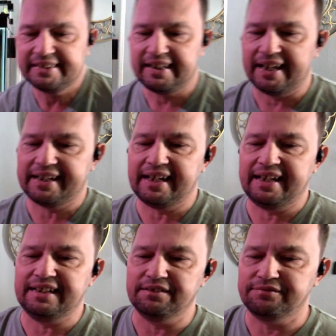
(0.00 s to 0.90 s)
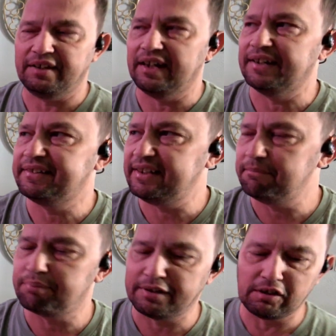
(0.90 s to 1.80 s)
I kind of
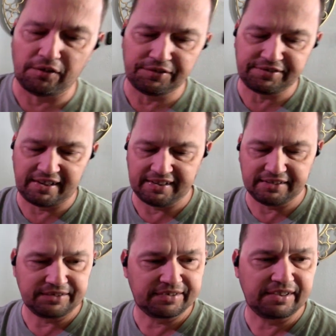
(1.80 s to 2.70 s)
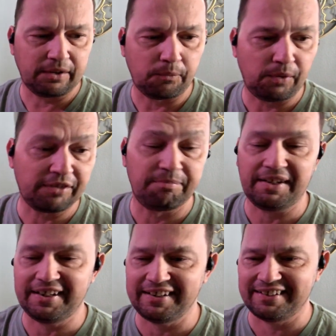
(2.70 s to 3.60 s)
didn't bring all the settings with
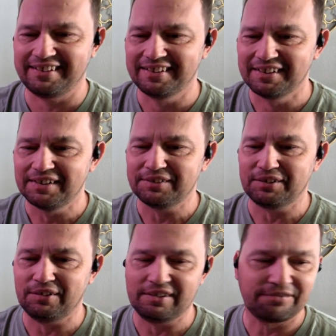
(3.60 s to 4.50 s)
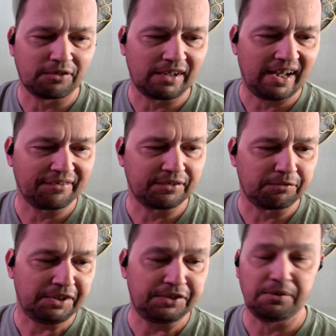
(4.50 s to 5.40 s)
me, so therefore I have to
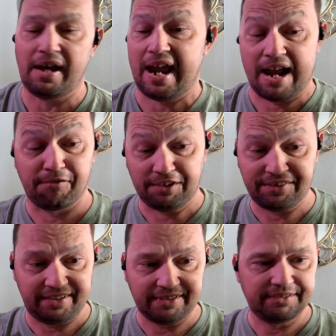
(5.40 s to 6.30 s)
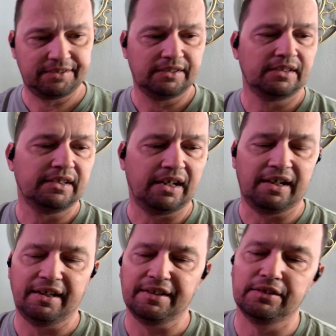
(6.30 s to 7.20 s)
redo everything,
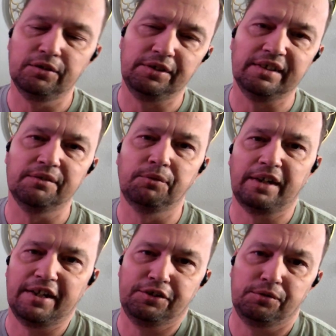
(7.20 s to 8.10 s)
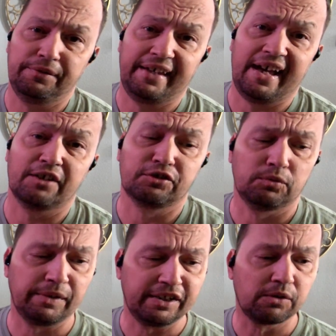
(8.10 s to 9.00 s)
including when I do the actual
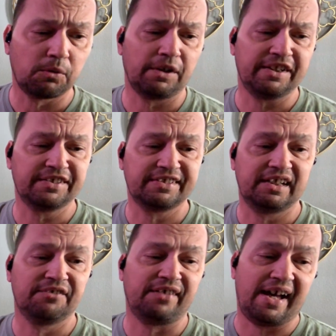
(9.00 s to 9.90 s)
recording stuff.